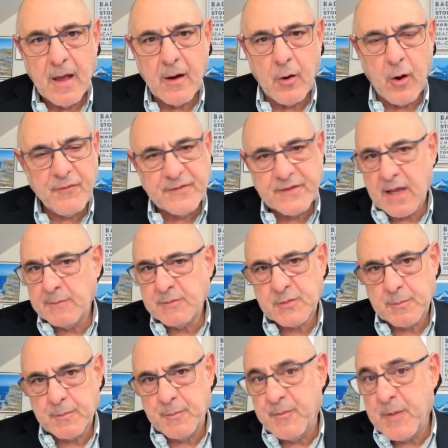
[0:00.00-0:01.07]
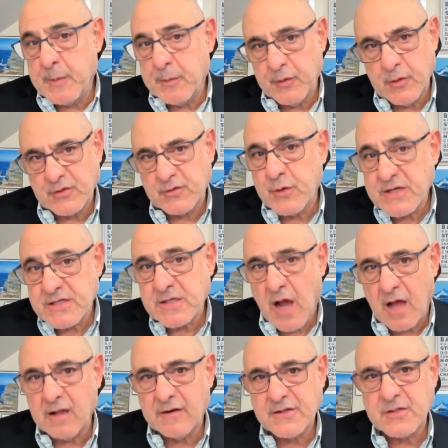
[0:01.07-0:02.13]
uh, oftentimes people use risk
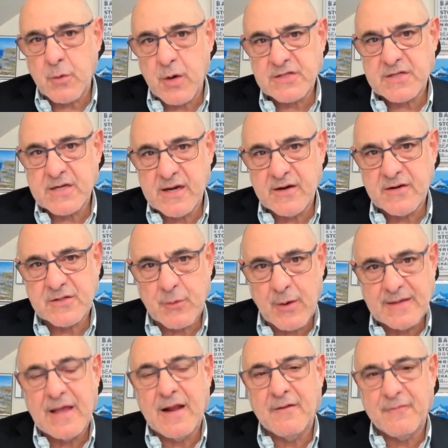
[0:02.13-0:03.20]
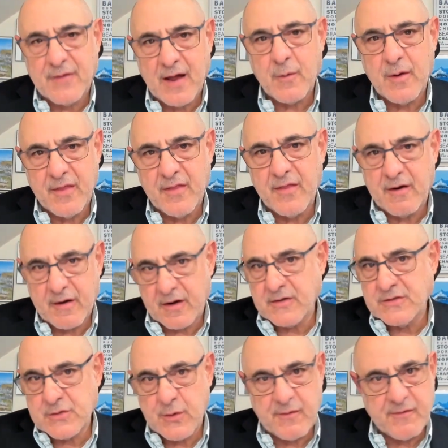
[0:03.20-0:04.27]
tolerance questionnaires to identify whether they're a
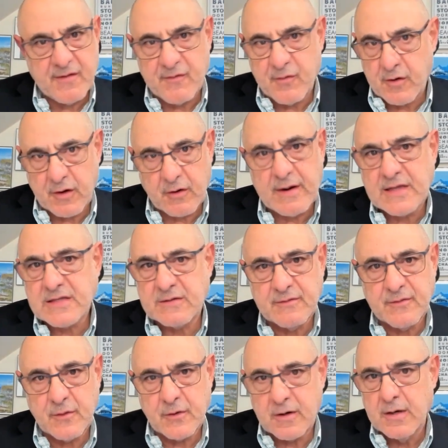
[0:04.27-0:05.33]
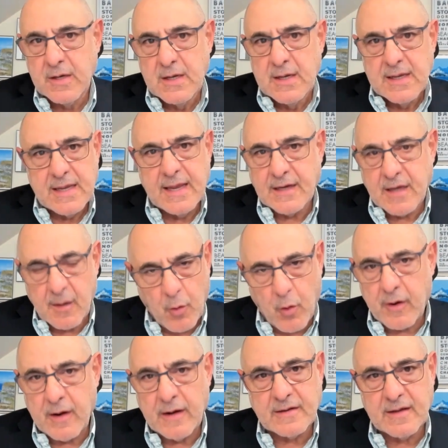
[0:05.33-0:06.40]
conservative or aggressive or income
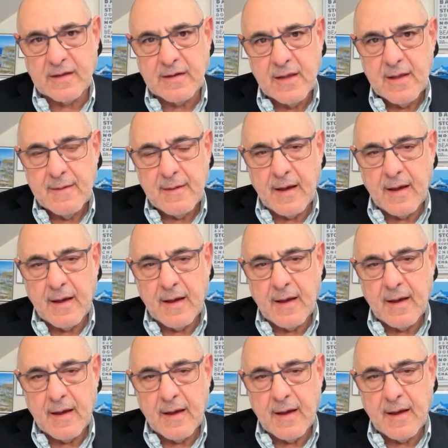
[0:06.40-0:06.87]
oriented.